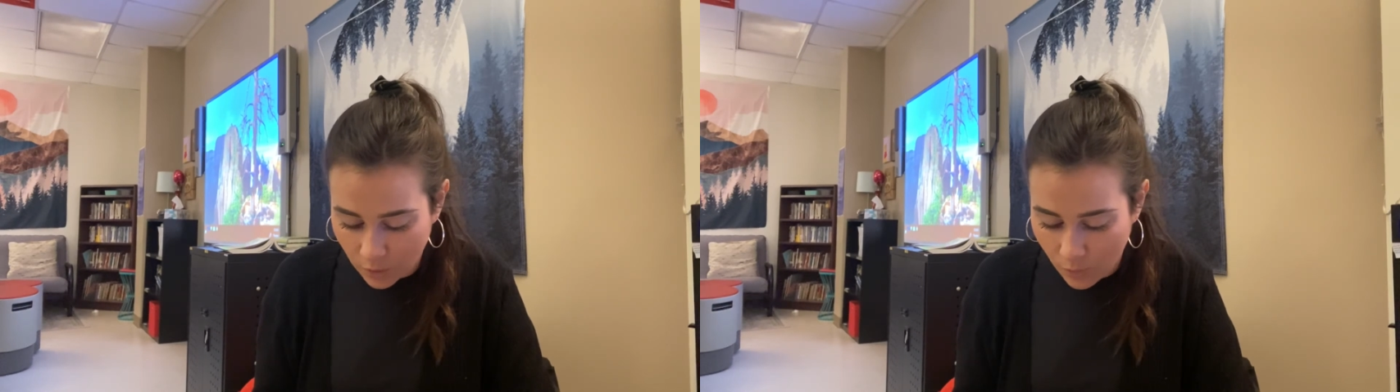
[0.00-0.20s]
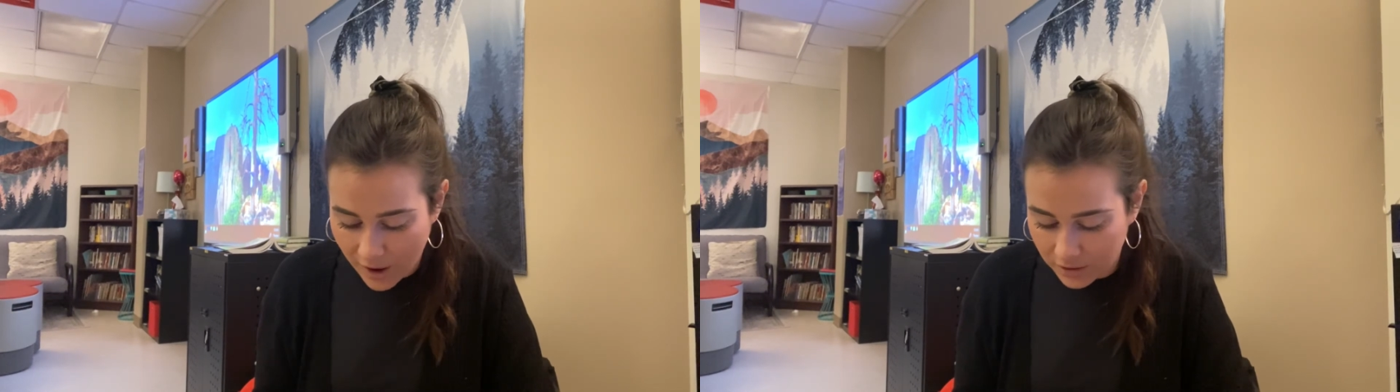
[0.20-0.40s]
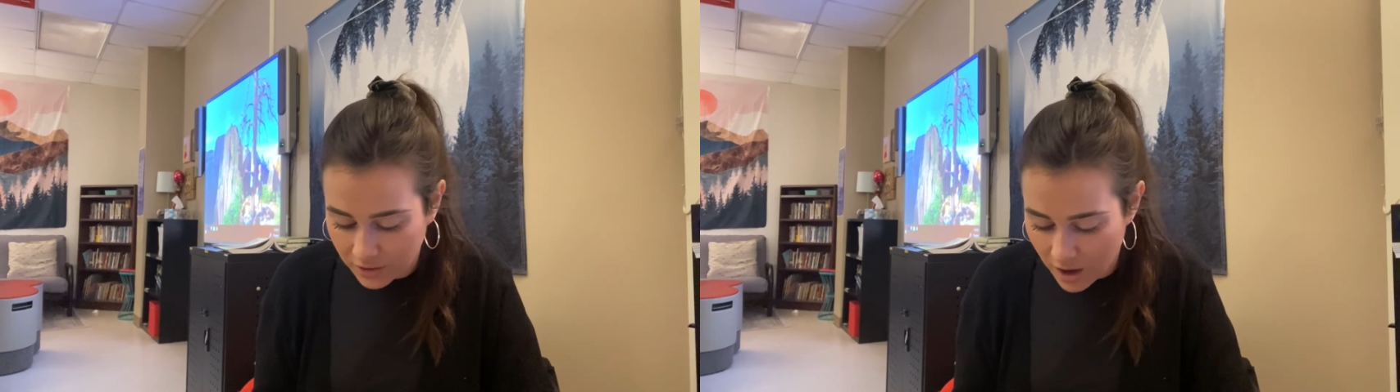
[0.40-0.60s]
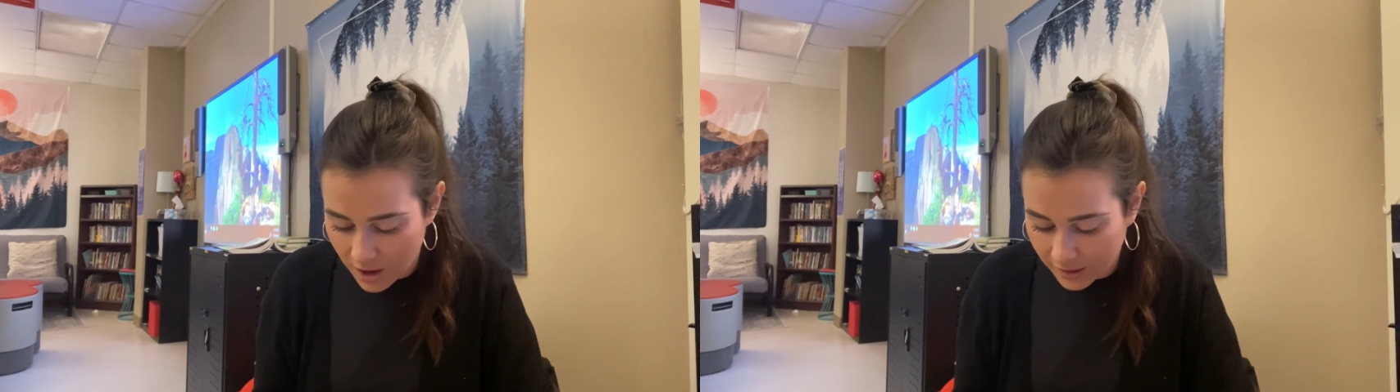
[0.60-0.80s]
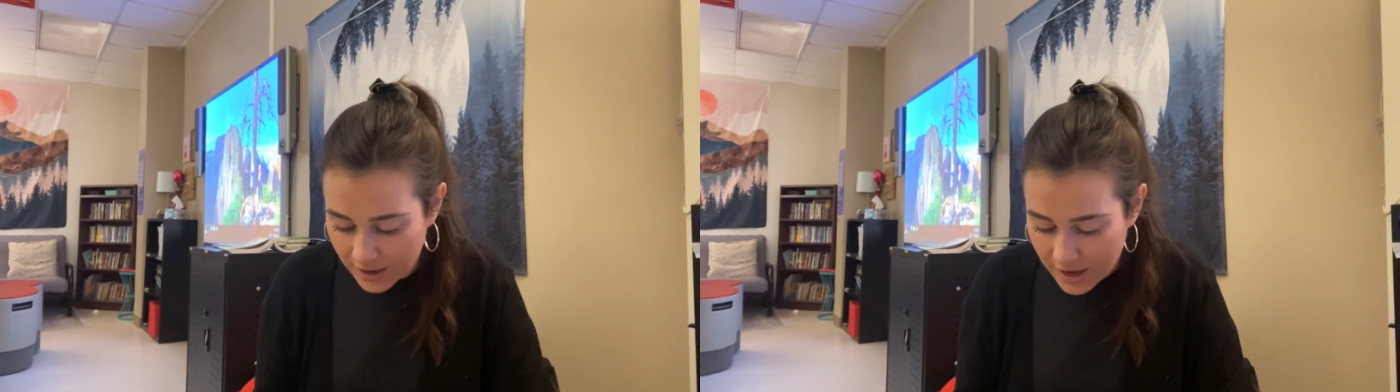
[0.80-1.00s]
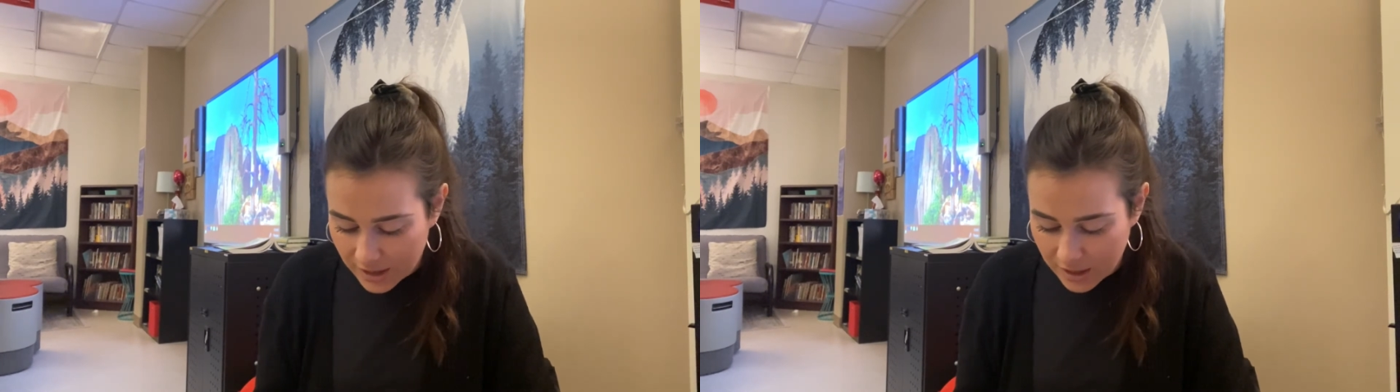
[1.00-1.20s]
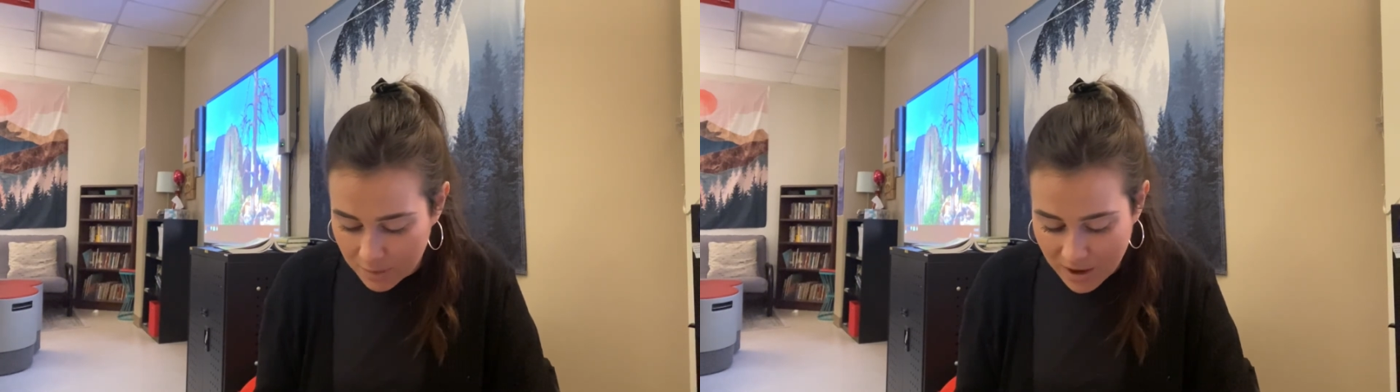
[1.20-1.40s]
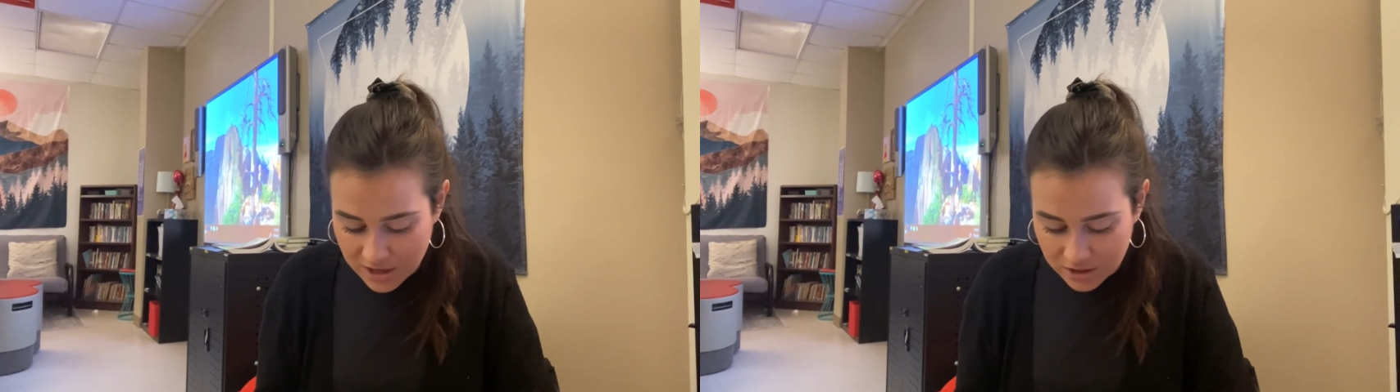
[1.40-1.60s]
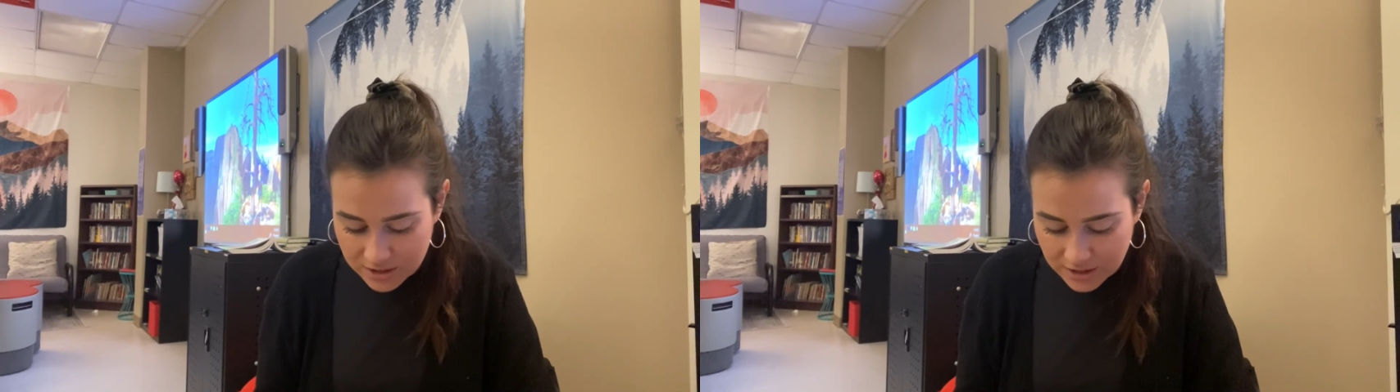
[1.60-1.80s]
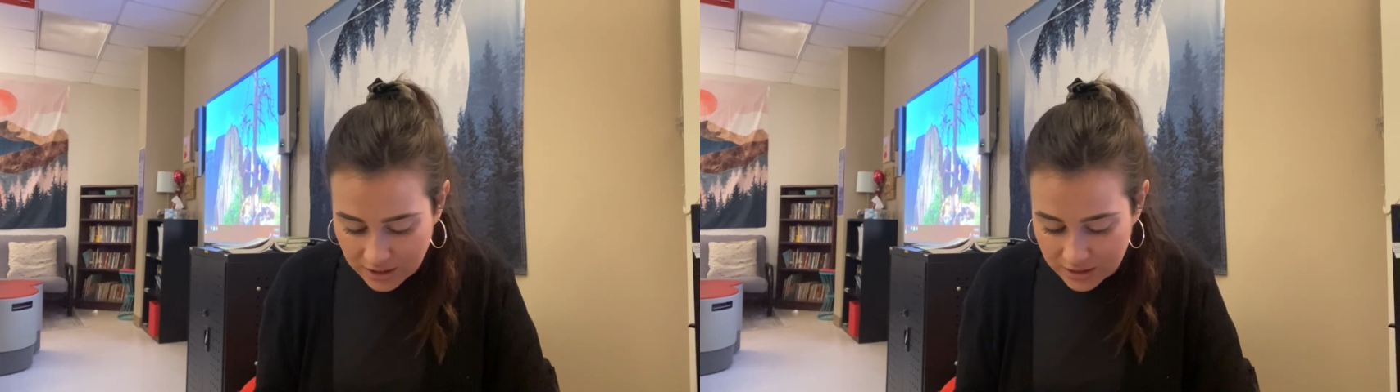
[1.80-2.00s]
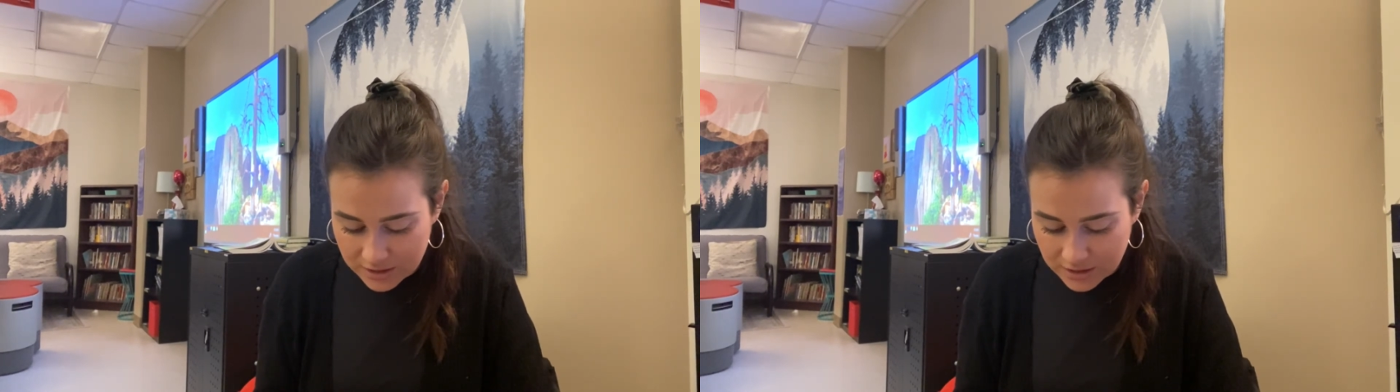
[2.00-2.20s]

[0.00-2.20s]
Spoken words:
wild hog, and I imagined stickers